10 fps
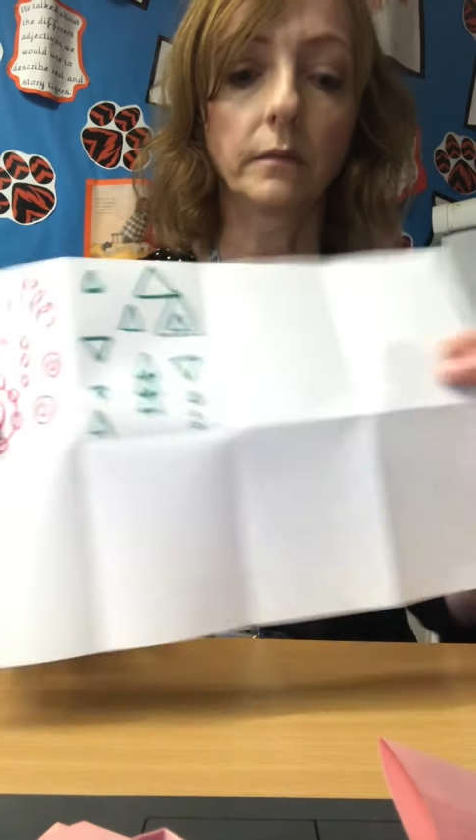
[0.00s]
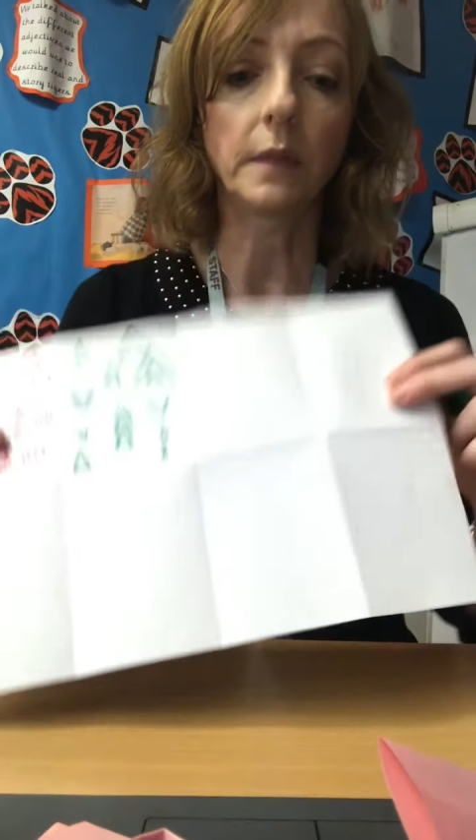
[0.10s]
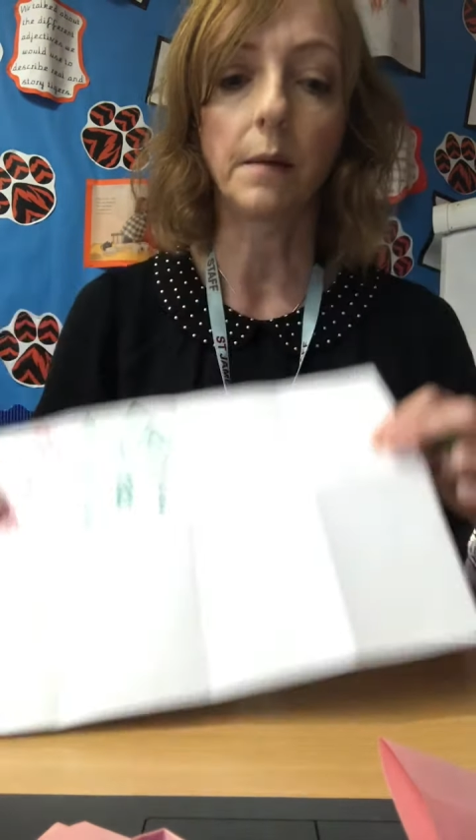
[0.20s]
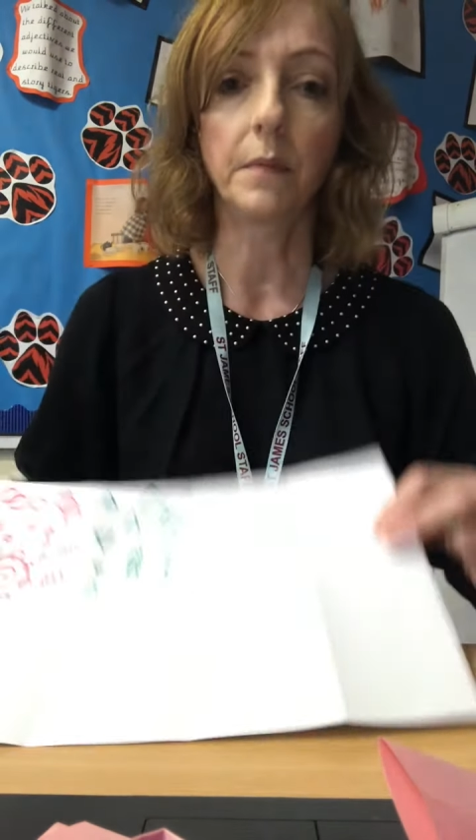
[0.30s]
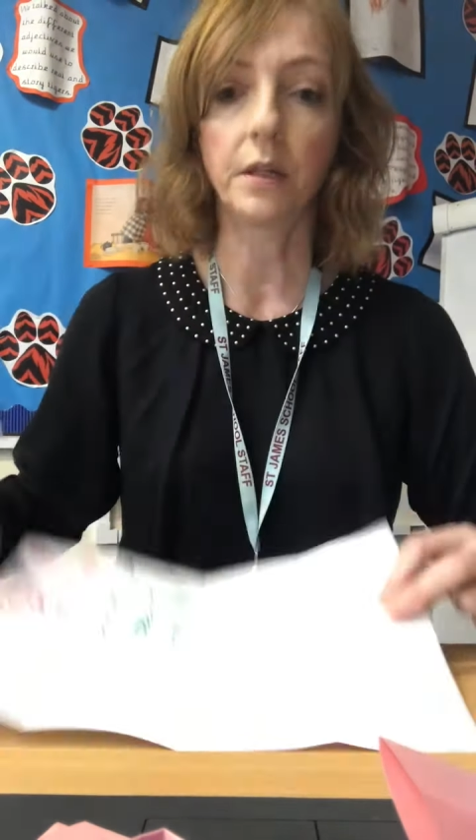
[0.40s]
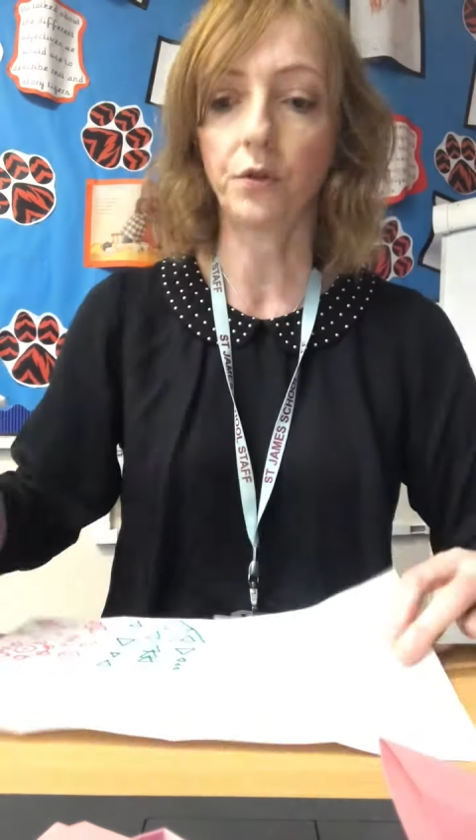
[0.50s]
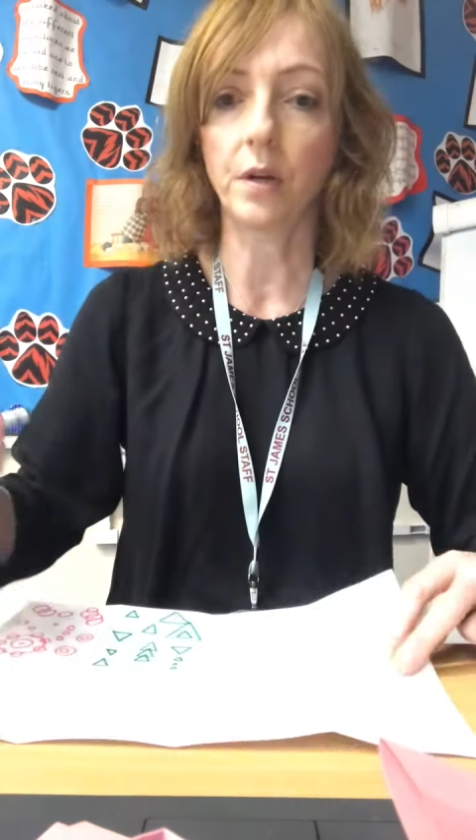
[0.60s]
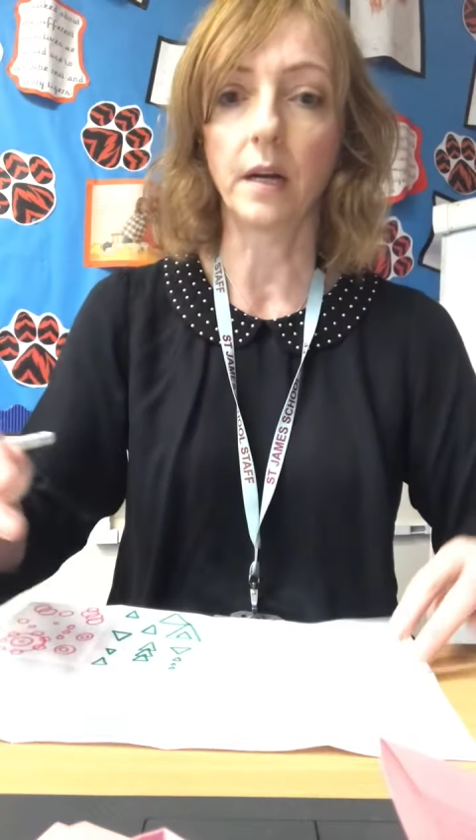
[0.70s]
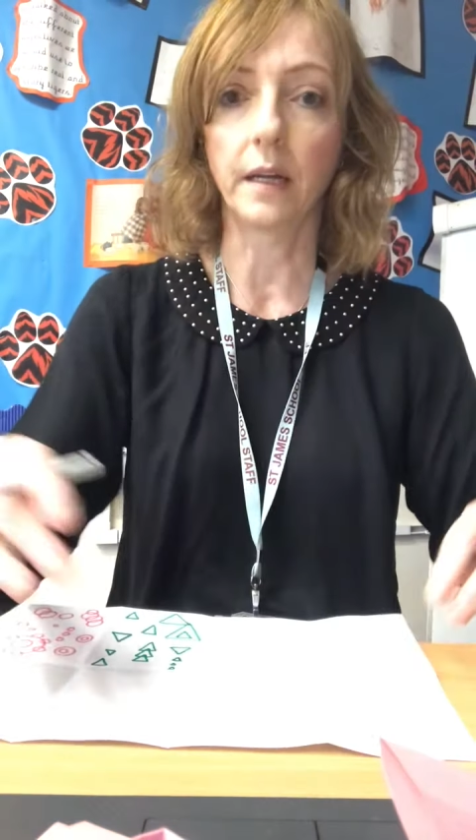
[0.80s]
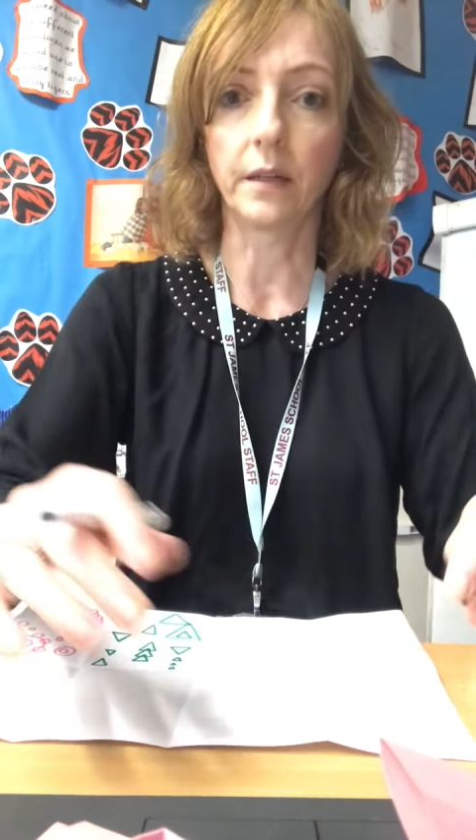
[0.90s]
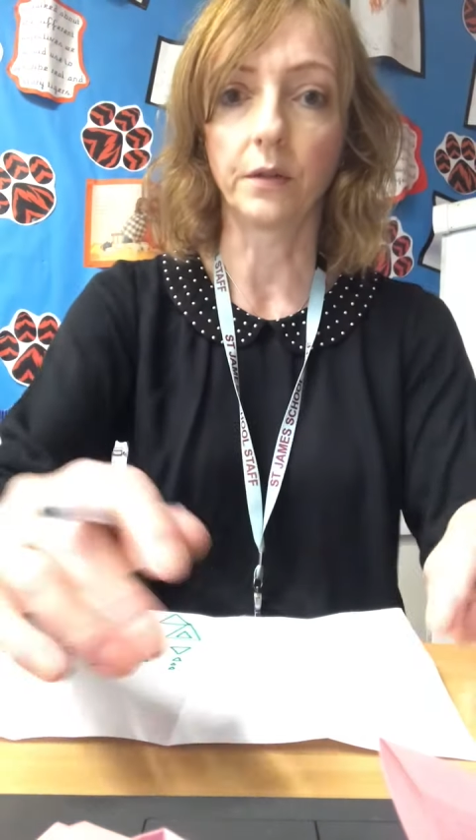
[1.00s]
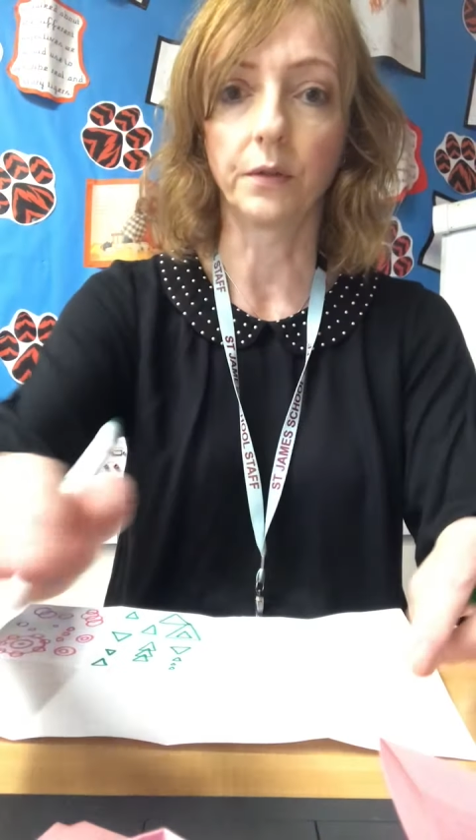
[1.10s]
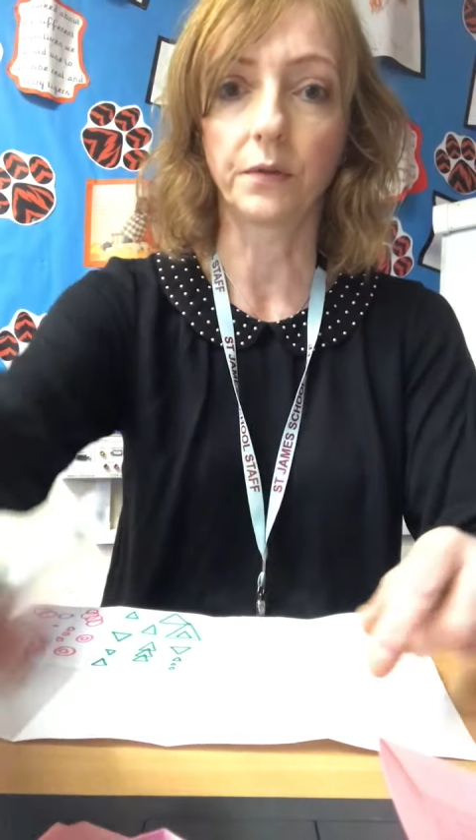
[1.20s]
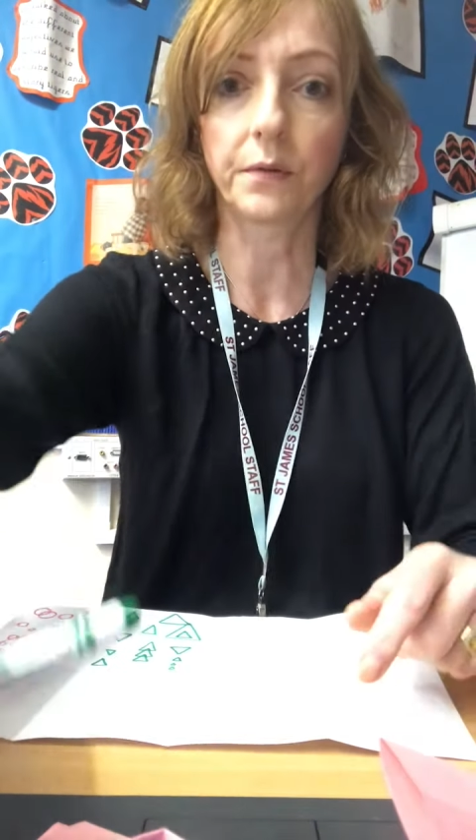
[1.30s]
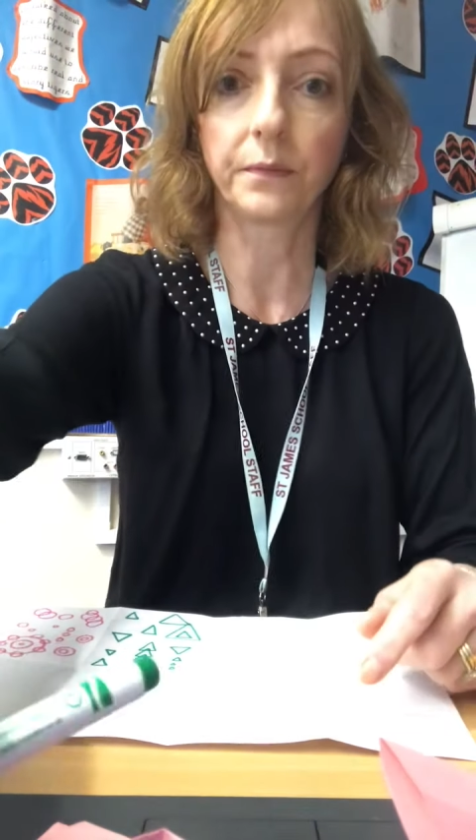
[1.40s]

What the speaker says: and my triangles.